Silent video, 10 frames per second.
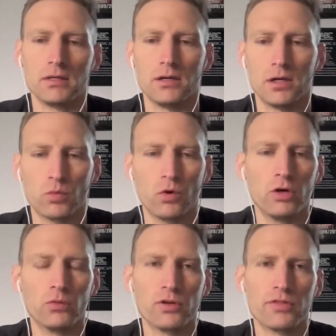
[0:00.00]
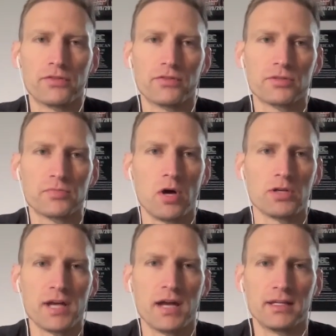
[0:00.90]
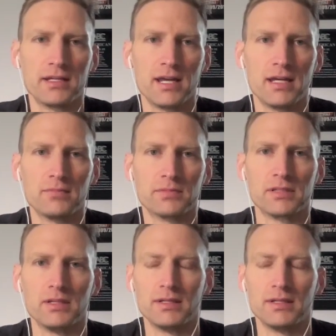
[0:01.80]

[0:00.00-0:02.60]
One, with small-sided games,